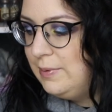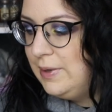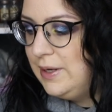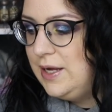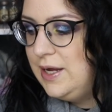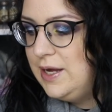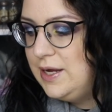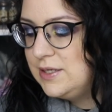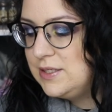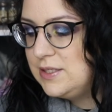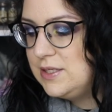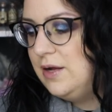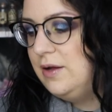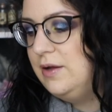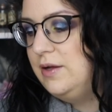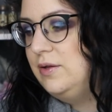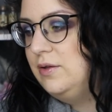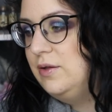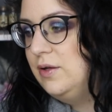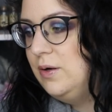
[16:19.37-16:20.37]
I can't
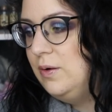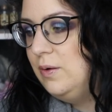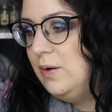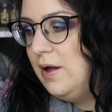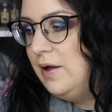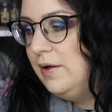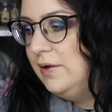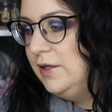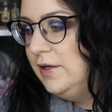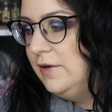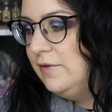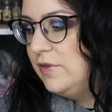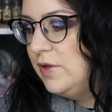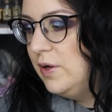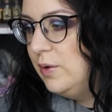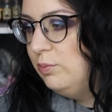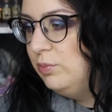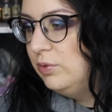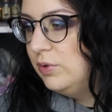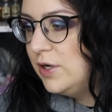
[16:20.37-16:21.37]
tell you the quality of
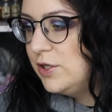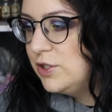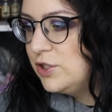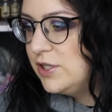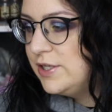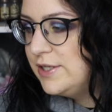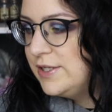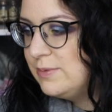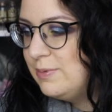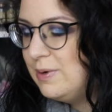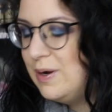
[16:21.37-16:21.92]
the brushes,